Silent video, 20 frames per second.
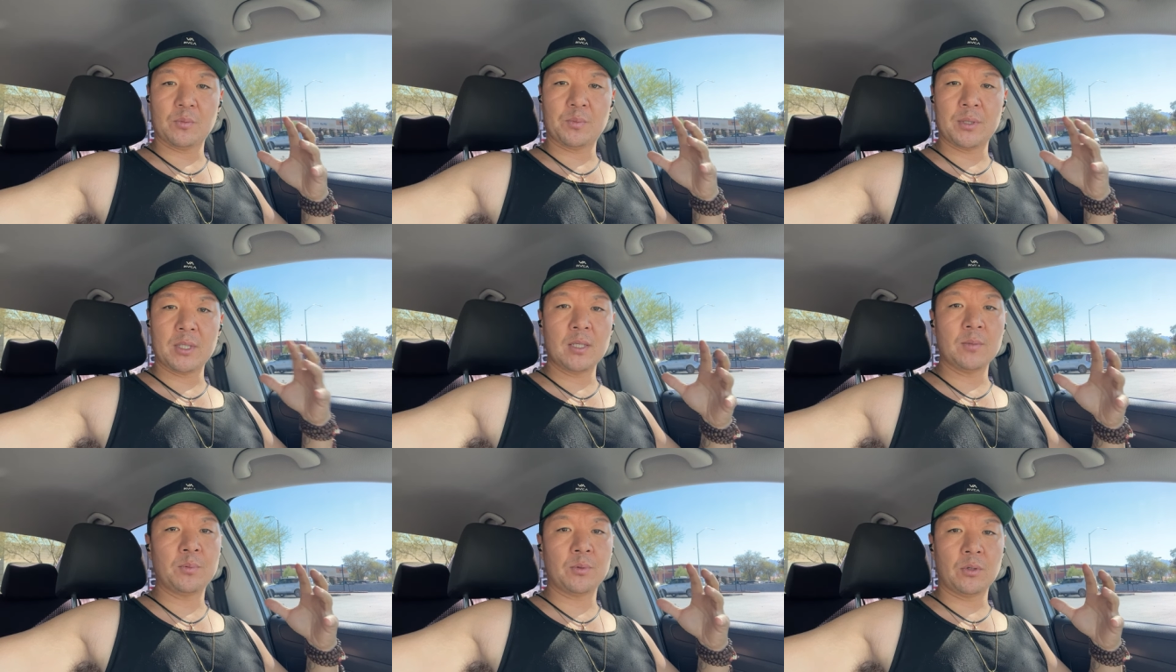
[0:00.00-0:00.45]

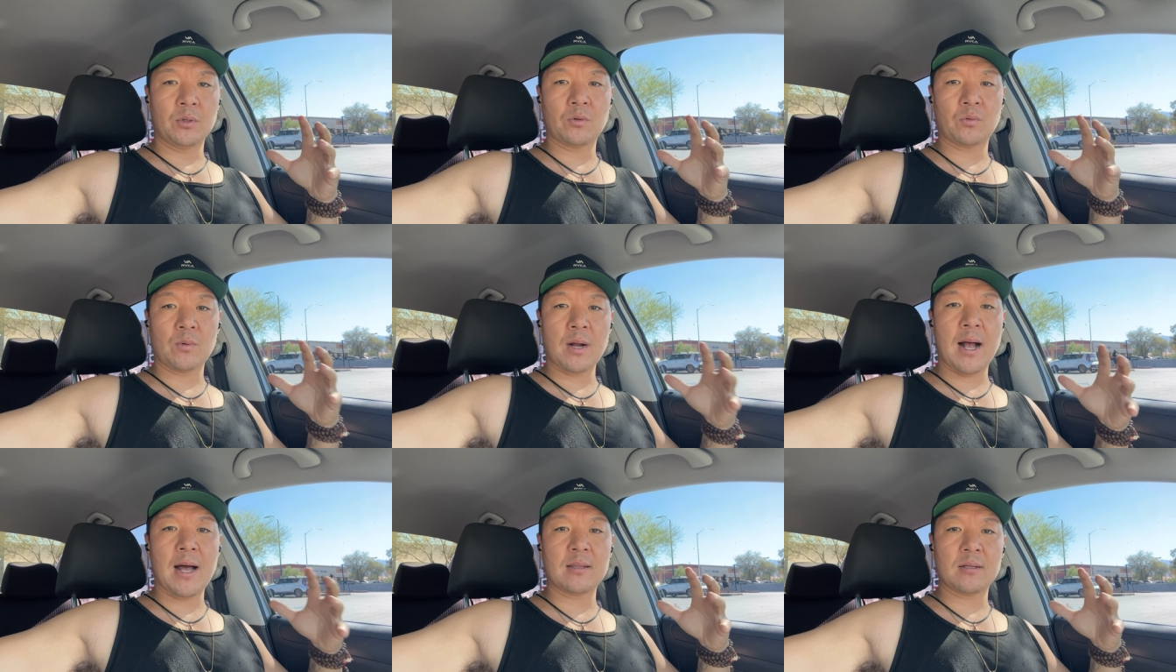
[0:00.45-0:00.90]
people
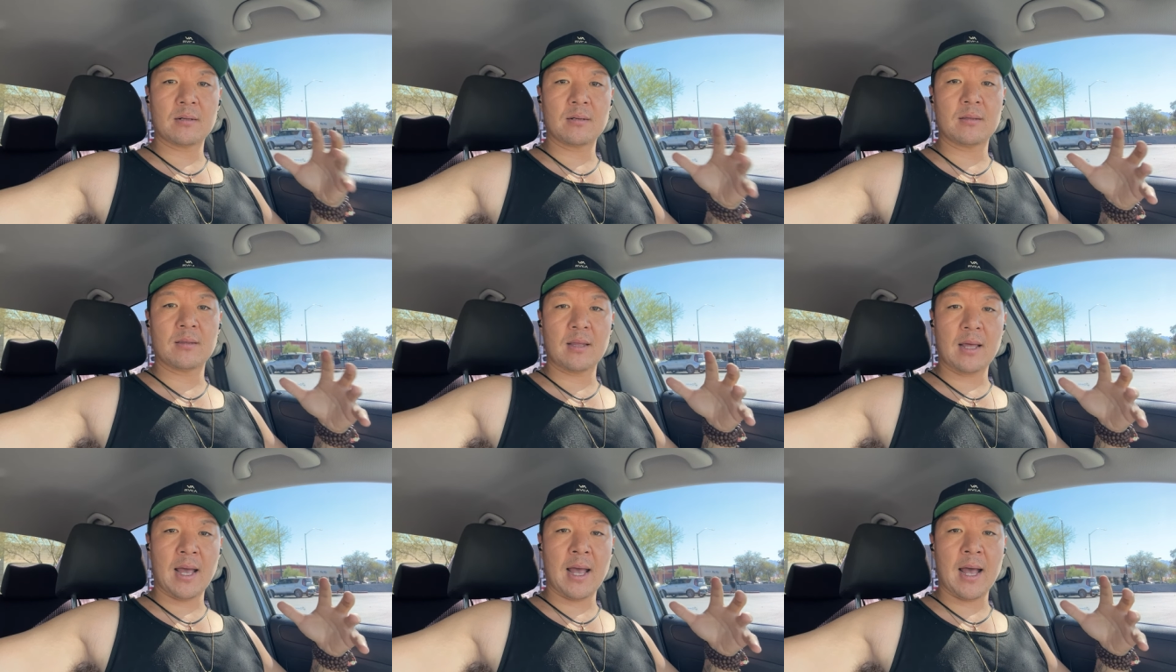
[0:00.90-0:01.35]
rather
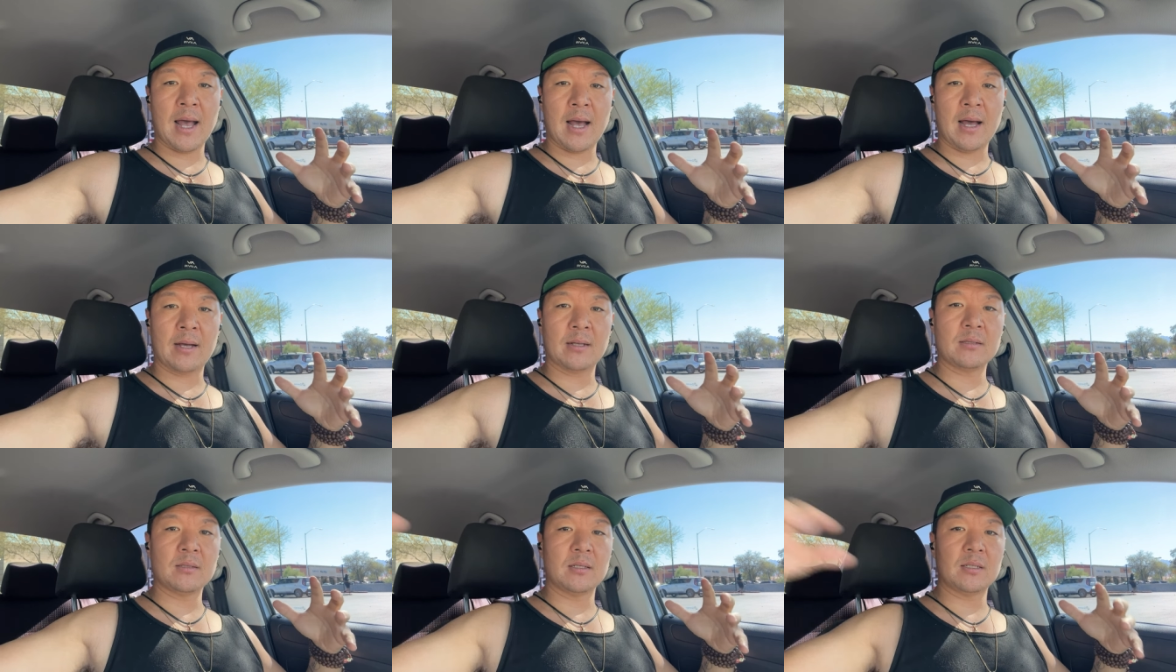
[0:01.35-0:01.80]

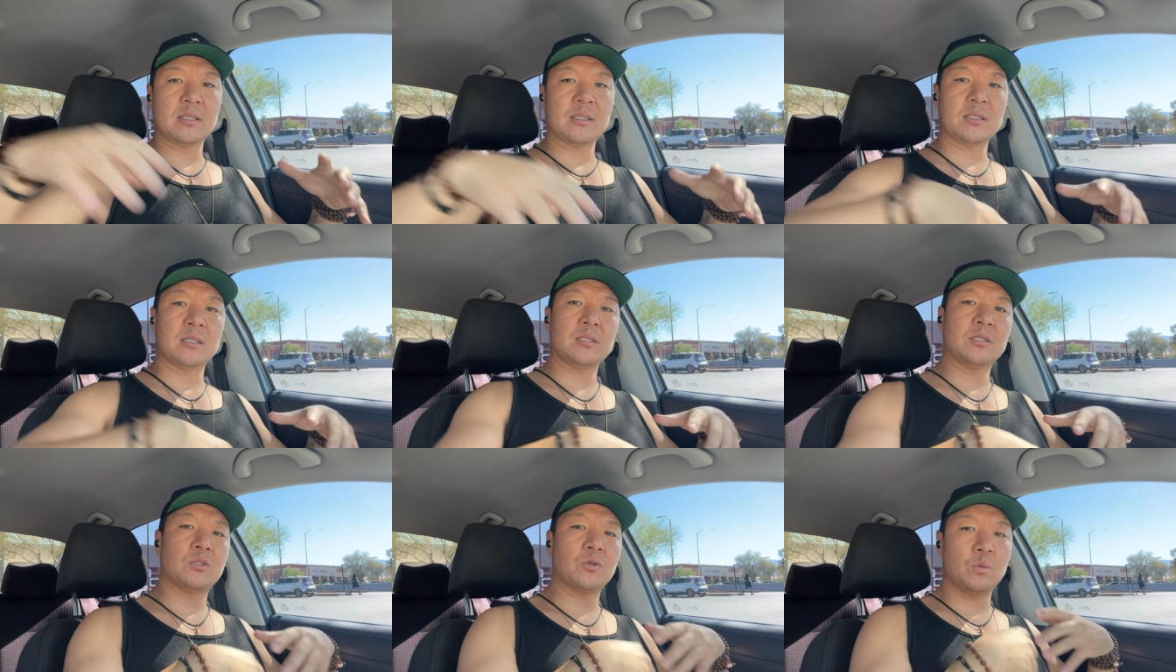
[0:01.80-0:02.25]
than
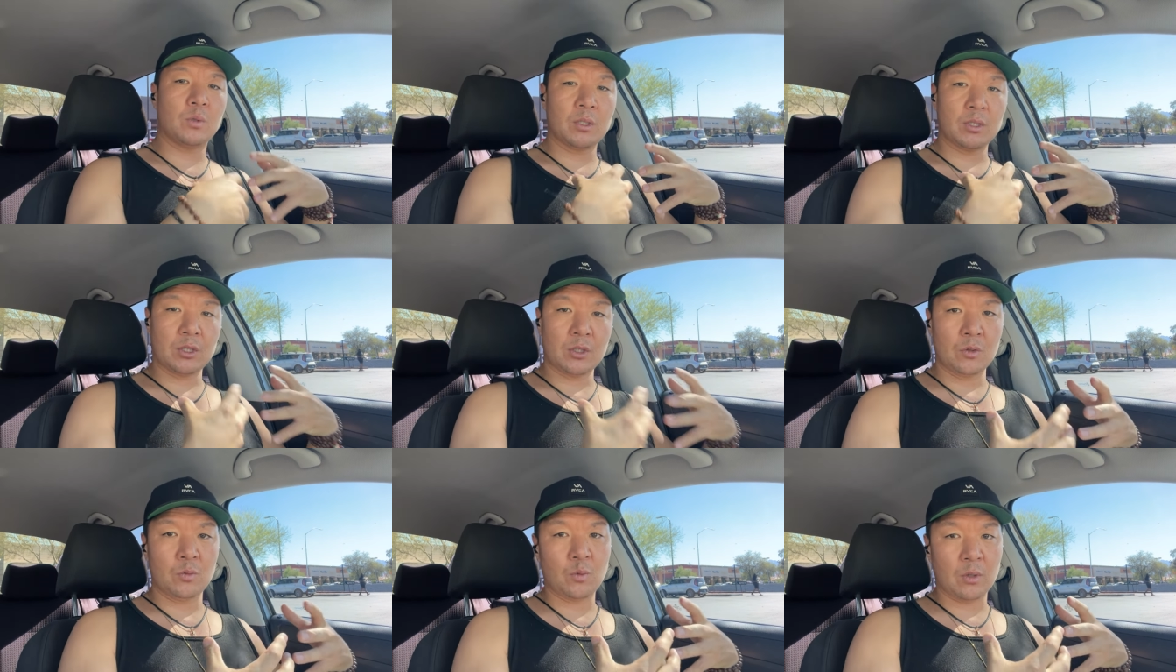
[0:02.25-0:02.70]
listening to what
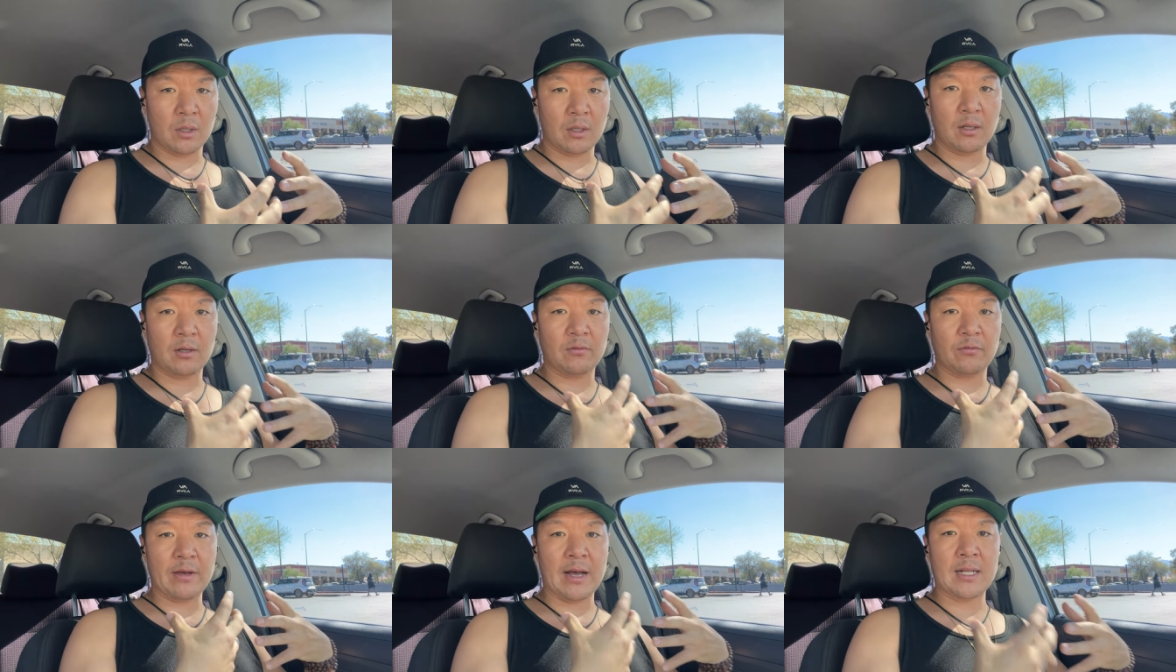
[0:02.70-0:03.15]
you want
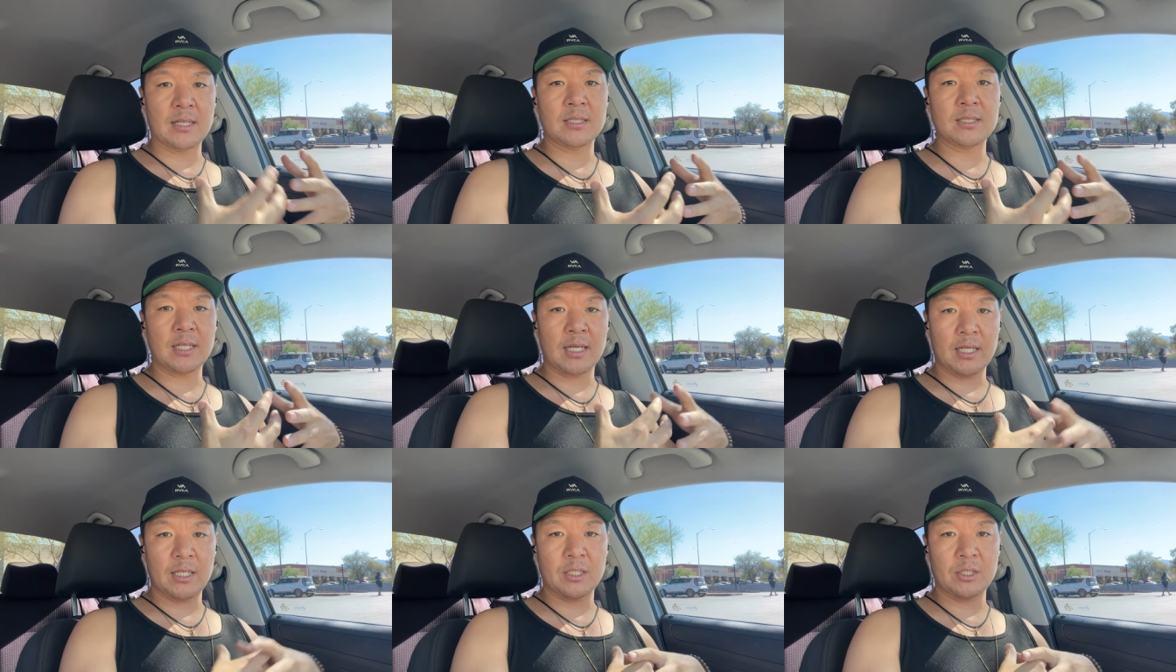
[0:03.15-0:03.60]
and
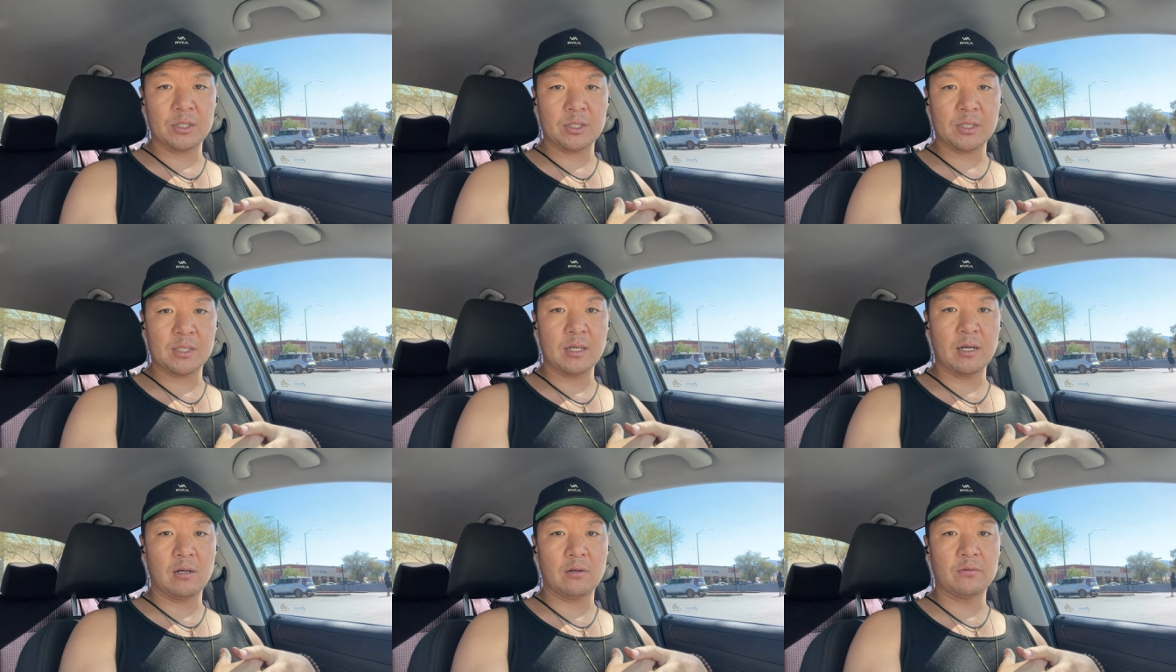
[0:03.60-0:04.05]
validating
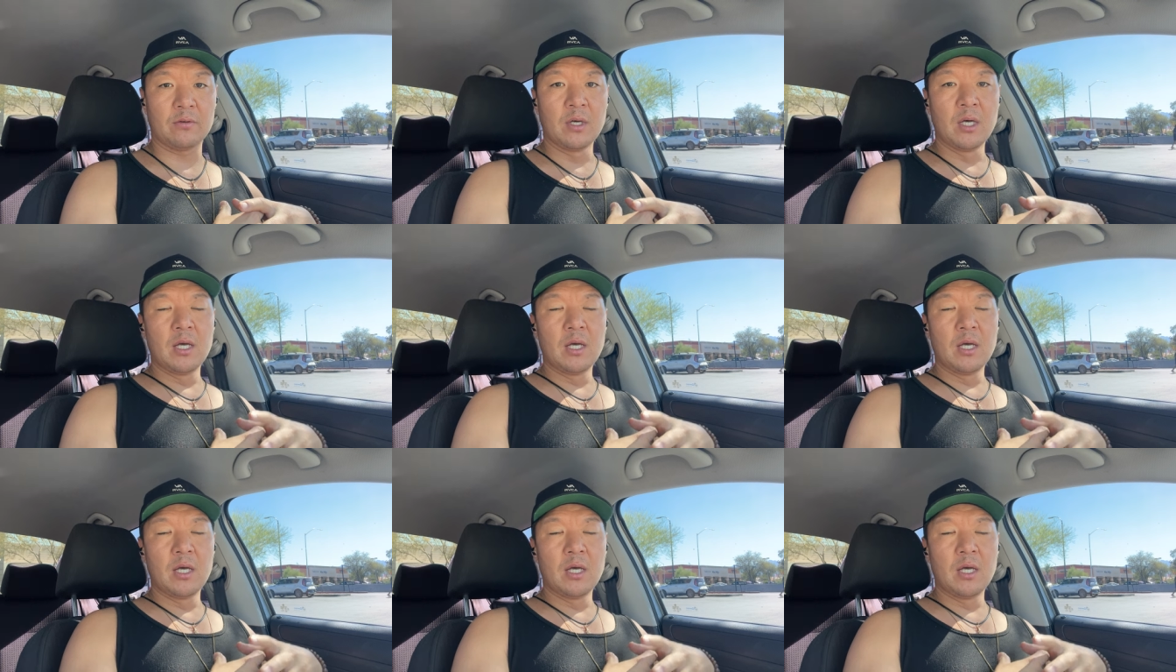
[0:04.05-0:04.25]
yourself.